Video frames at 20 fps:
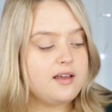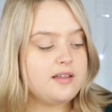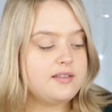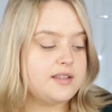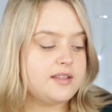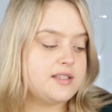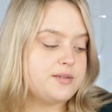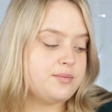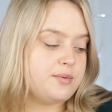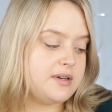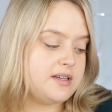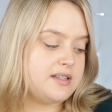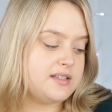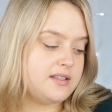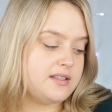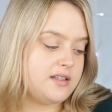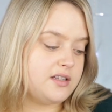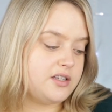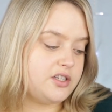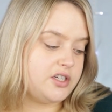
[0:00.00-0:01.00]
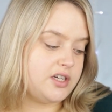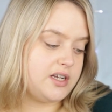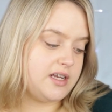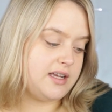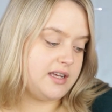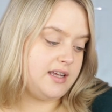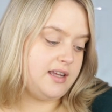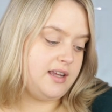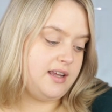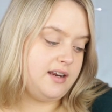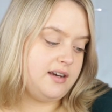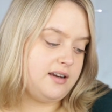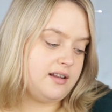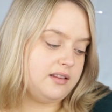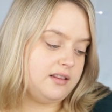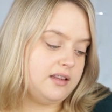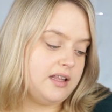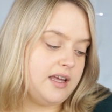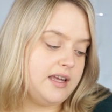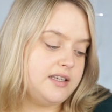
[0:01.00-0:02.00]
This one is in the shade
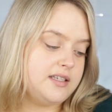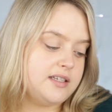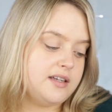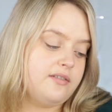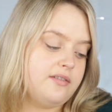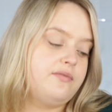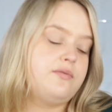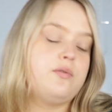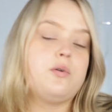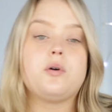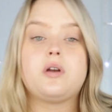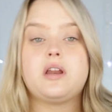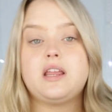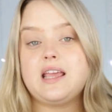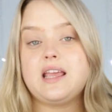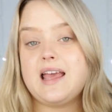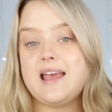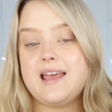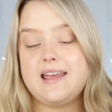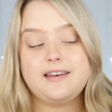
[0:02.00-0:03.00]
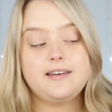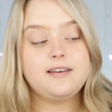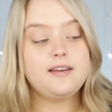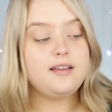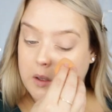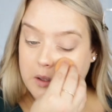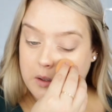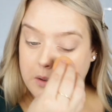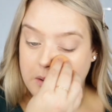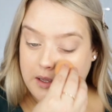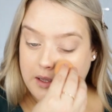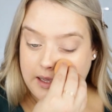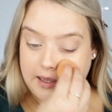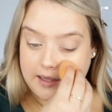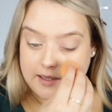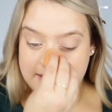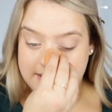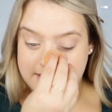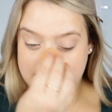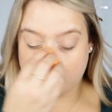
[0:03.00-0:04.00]
Light 40N.
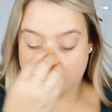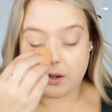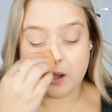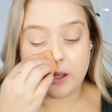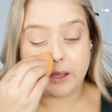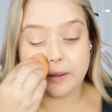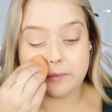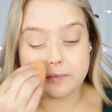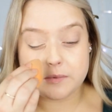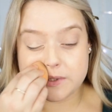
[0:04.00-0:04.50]
Okay, so I'm